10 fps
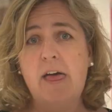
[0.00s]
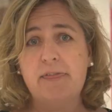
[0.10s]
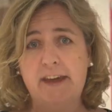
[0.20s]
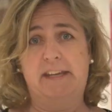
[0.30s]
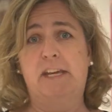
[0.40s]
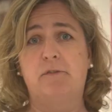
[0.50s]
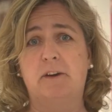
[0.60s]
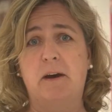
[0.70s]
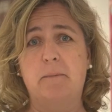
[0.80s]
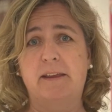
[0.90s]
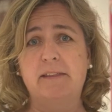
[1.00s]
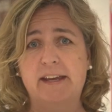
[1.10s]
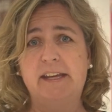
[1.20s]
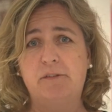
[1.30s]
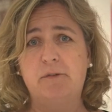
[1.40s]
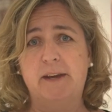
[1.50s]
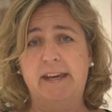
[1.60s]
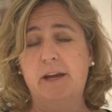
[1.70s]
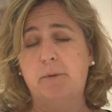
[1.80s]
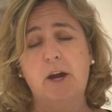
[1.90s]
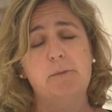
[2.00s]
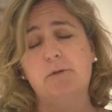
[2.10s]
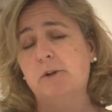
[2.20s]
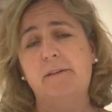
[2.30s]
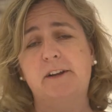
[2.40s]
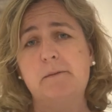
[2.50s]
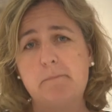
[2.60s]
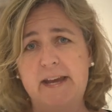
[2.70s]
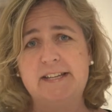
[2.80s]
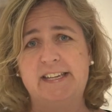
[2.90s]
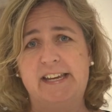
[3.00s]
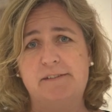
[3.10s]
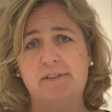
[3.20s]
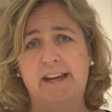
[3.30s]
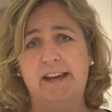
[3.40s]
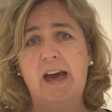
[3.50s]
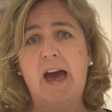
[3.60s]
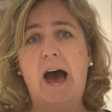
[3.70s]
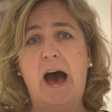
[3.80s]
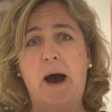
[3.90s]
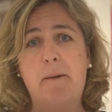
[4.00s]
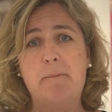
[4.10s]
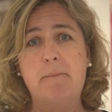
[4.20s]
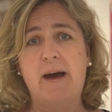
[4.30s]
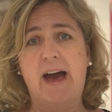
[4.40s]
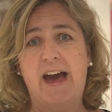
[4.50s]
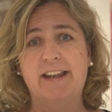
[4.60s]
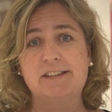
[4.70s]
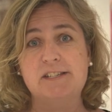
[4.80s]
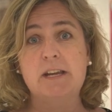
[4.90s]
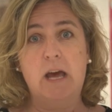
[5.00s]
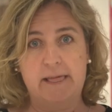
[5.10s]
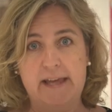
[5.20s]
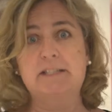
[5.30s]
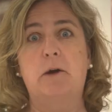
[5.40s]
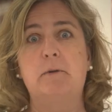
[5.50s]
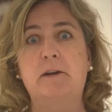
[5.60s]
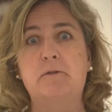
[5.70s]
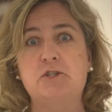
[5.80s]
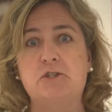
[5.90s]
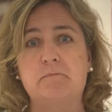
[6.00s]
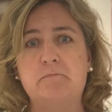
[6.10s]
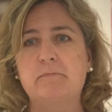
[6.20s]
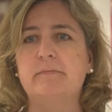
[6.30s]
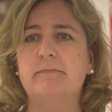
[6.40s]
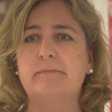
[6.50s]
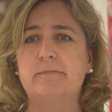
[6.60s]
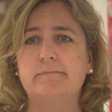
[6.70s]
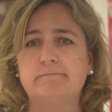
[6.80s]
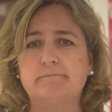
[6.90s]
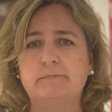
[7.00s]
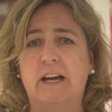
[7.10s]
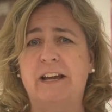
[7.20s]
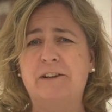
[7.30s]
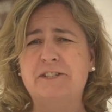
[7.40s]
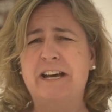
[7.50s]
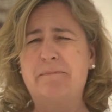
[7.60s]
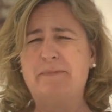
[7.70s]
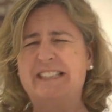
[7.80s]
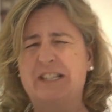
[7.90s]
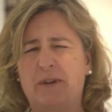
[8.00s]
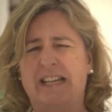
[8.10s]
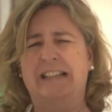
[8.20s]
Thank you for coming. Thank you for being here. We hope you're all having an amazing evening. Um, and let's go with the auction. And I looked up, sorry.